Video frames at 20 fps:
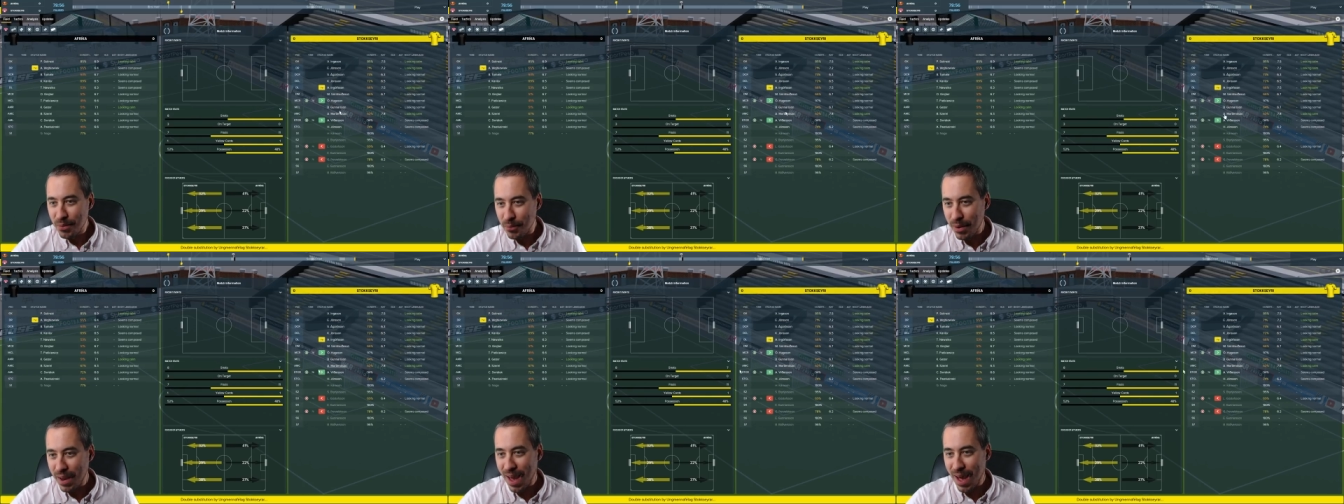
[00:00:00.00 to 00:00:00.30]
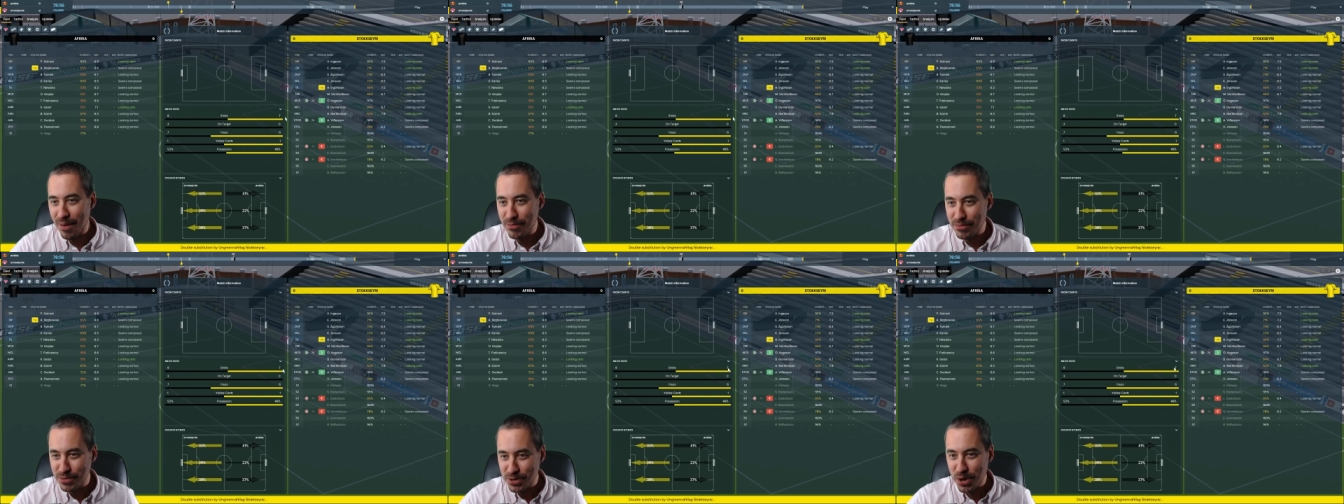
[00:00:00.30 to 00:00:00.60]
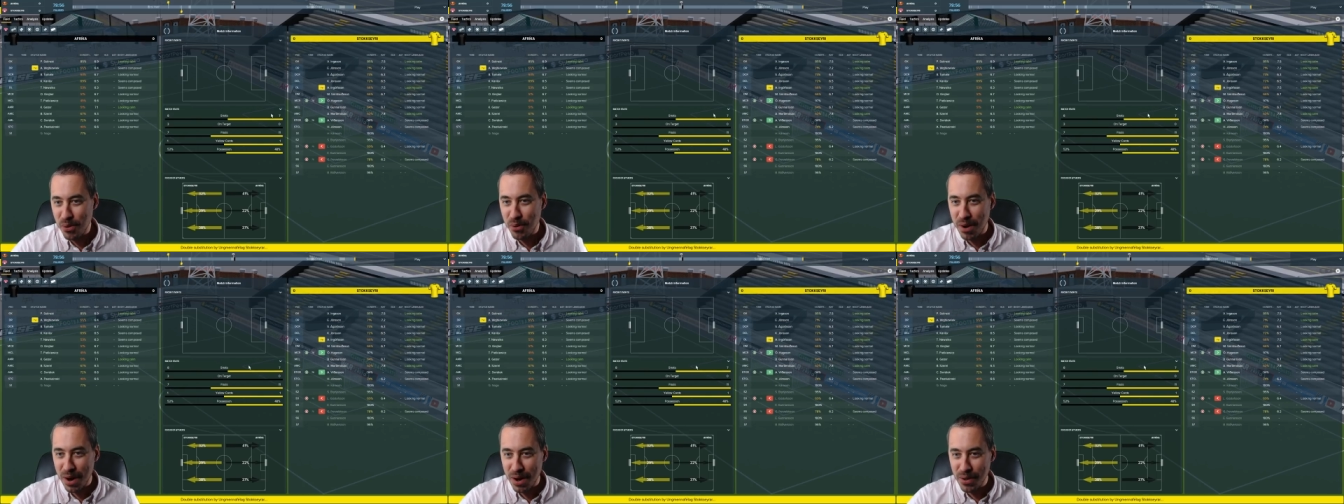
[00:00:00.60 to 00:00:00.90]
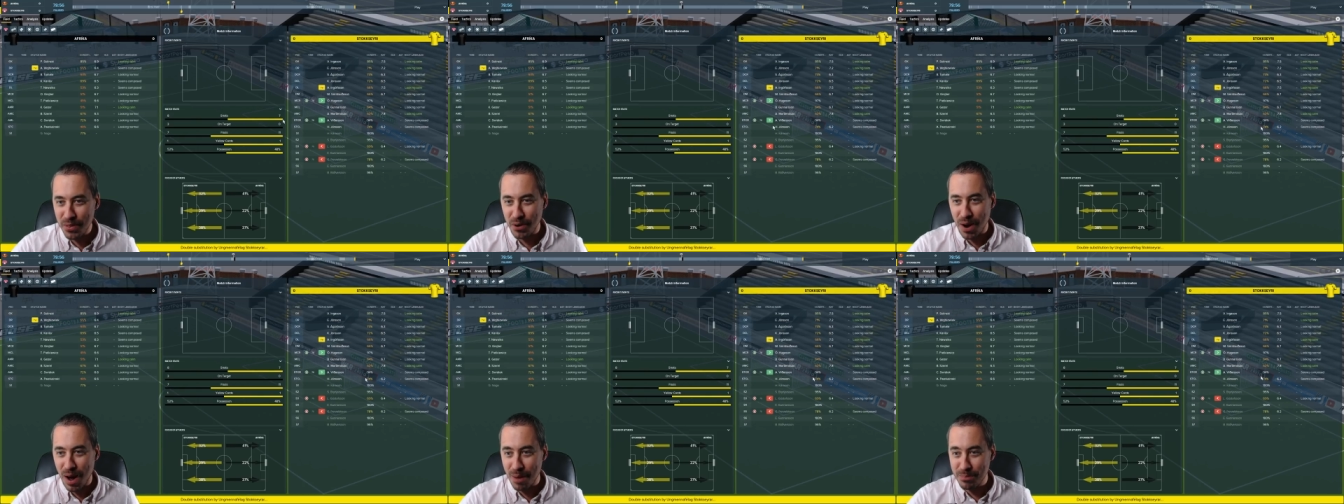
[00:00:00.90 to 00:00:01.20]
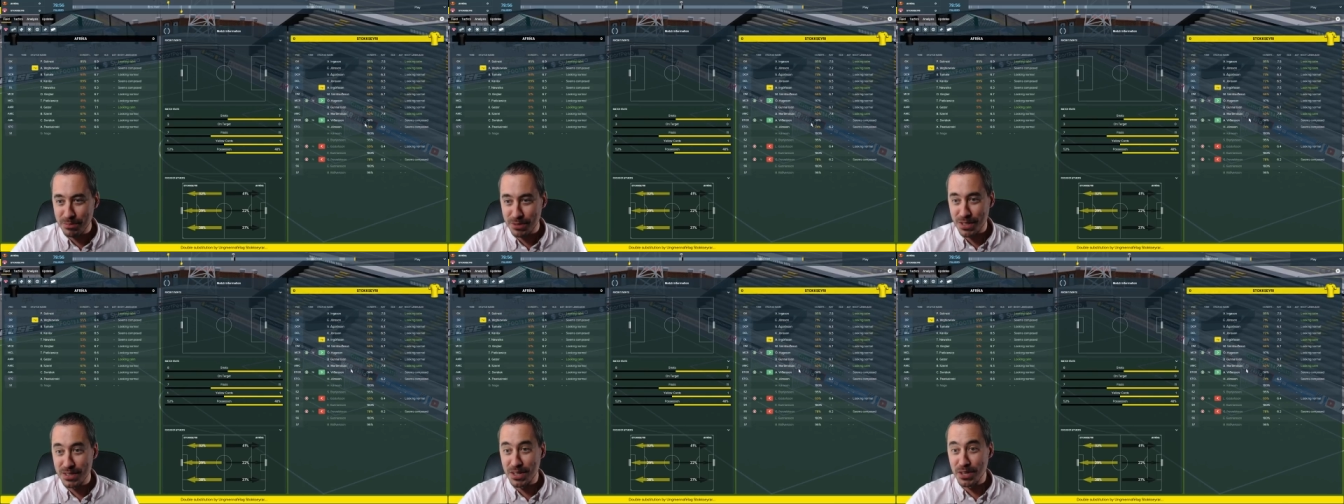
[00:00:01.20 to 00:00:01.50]
we have no other
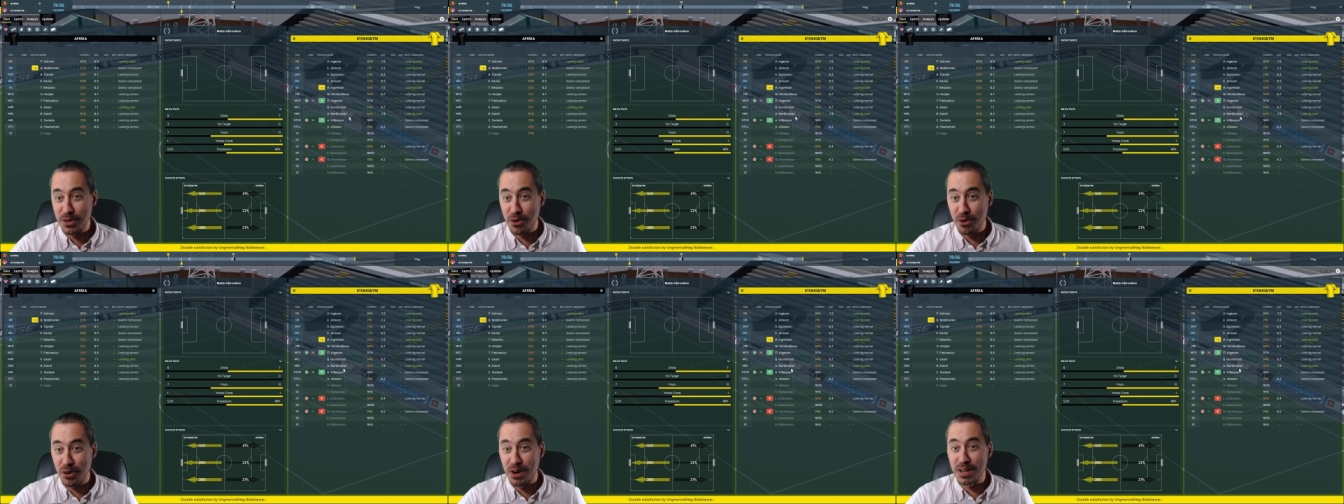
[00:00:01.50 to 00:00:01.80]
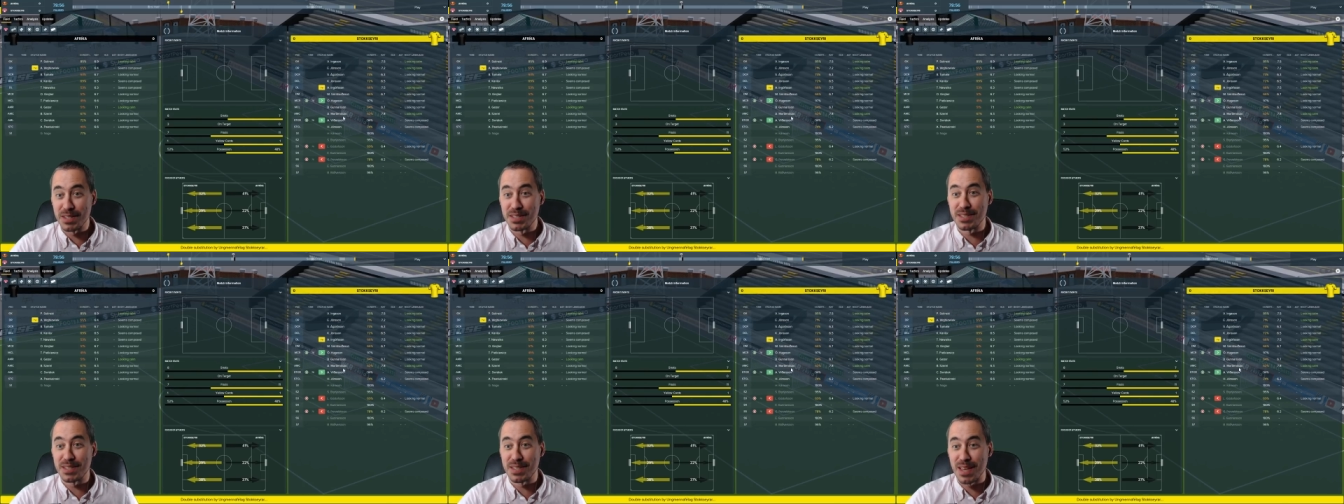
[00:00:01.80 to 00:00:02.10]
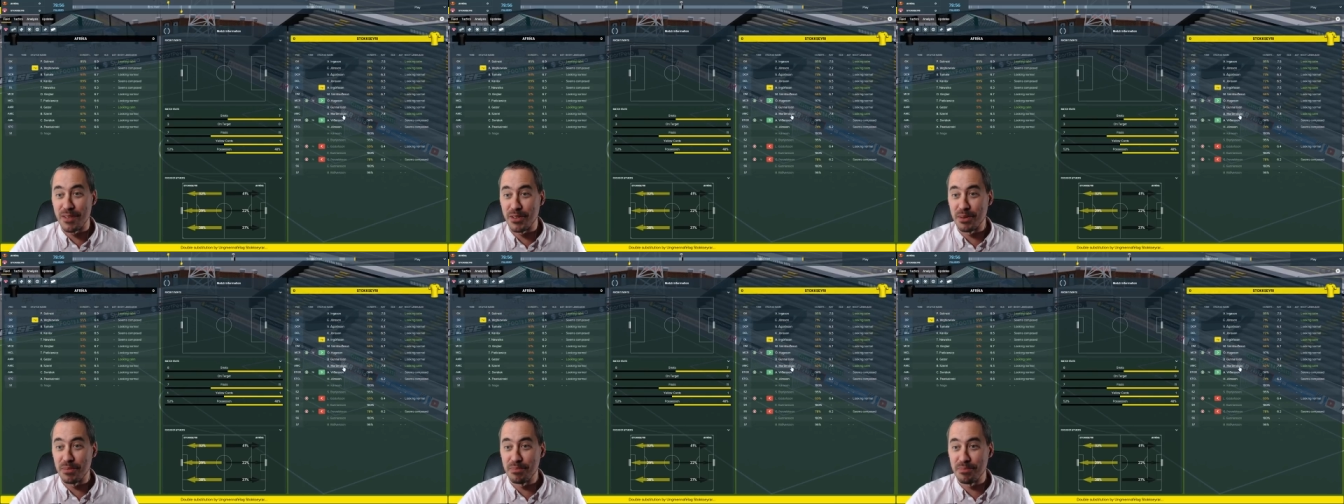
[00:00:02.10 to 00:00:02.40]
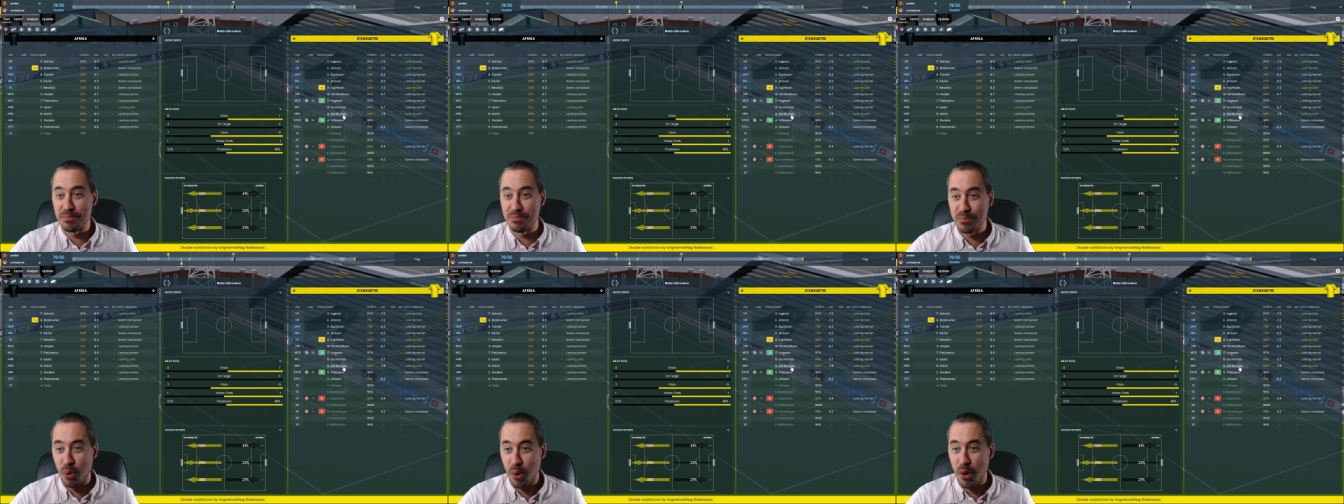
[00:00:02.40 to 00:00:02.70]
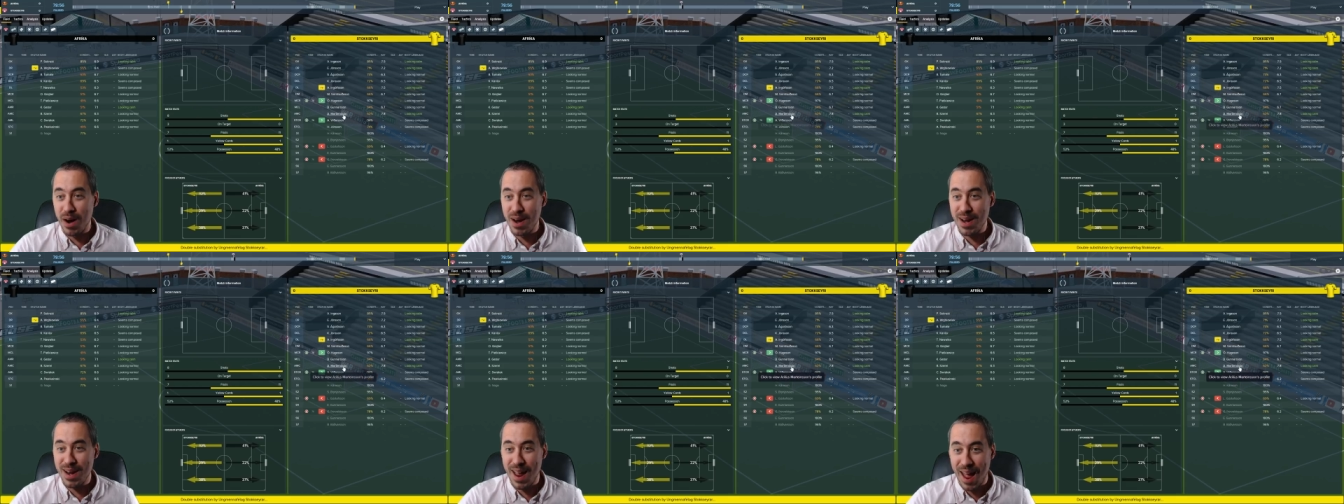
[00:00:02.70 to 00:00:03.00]
options. And you're on a 7.8,
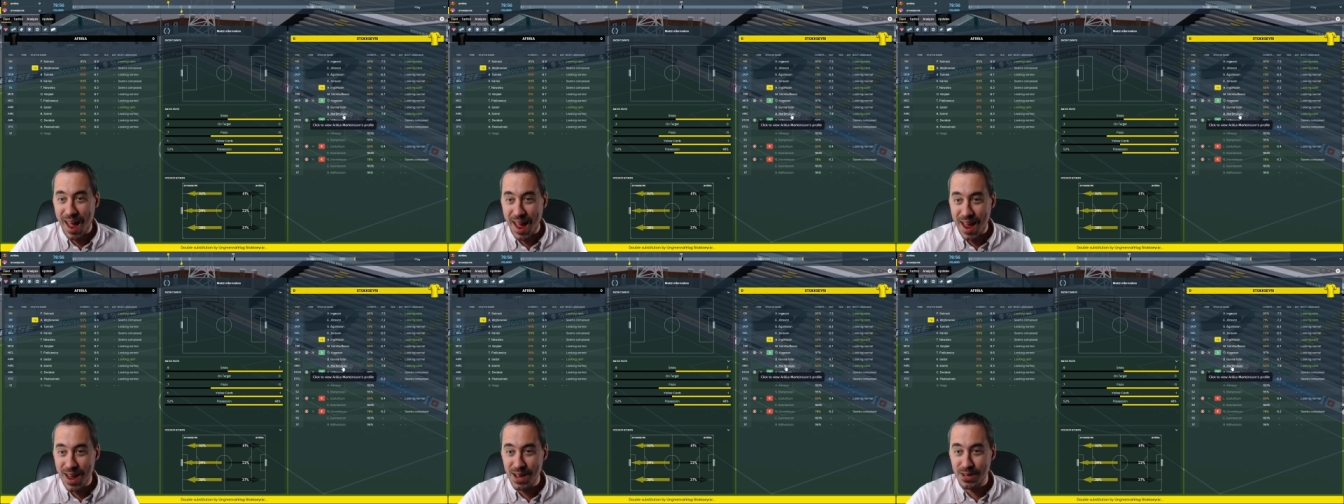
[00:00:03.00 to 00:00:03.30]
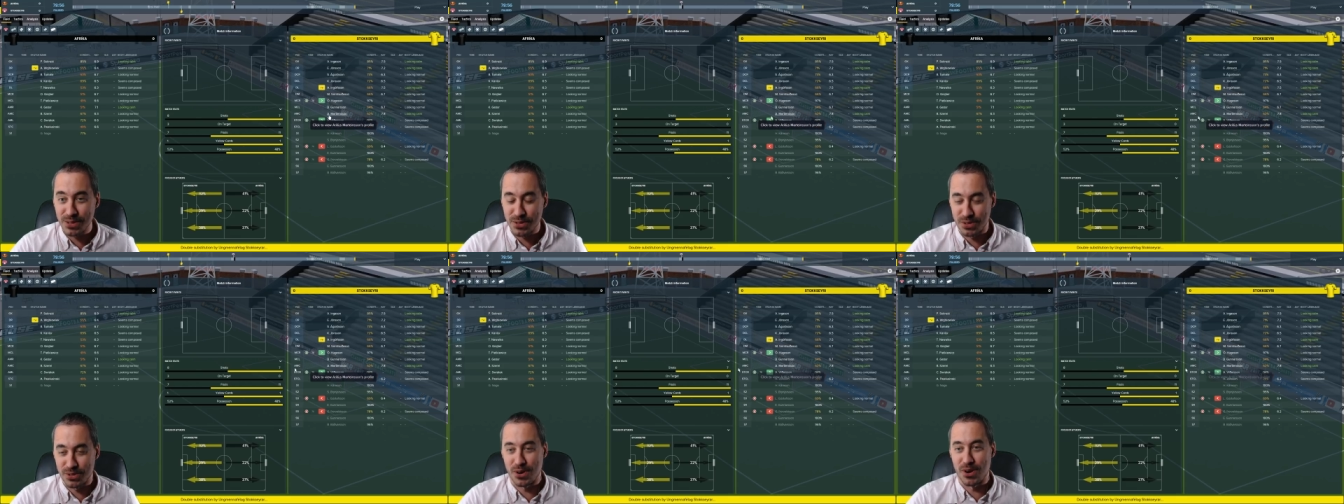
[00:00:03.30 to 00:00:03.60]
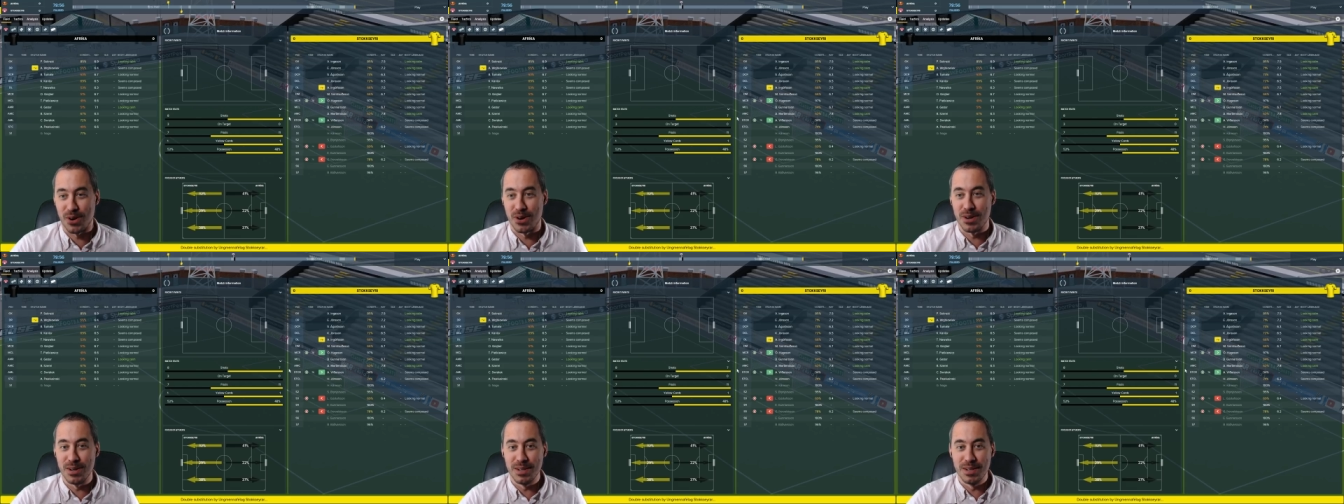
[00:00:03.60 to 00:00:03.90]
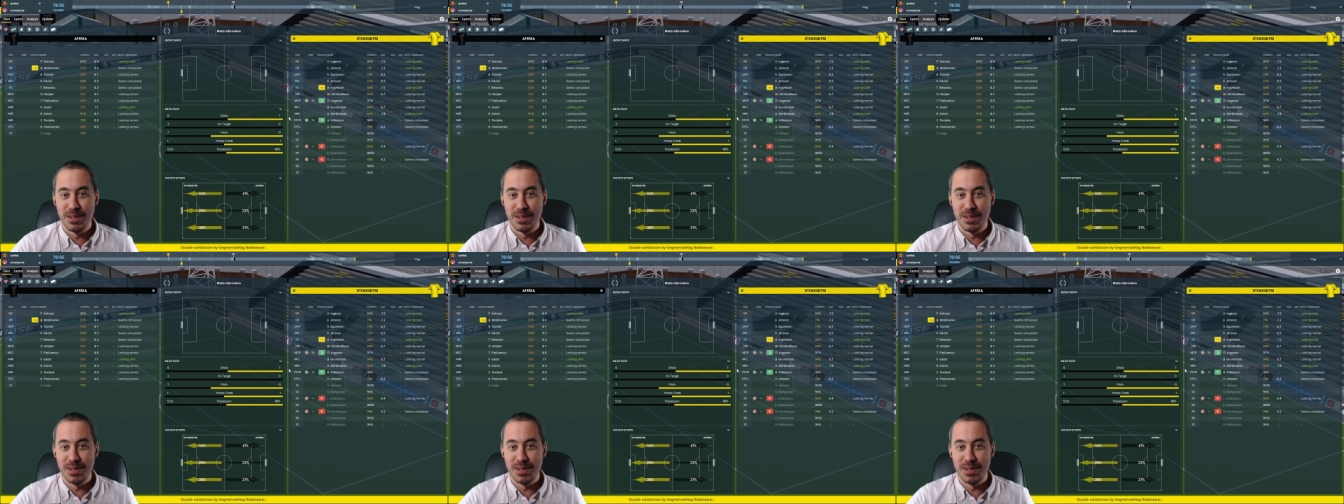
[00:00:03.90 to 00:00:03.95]
sir.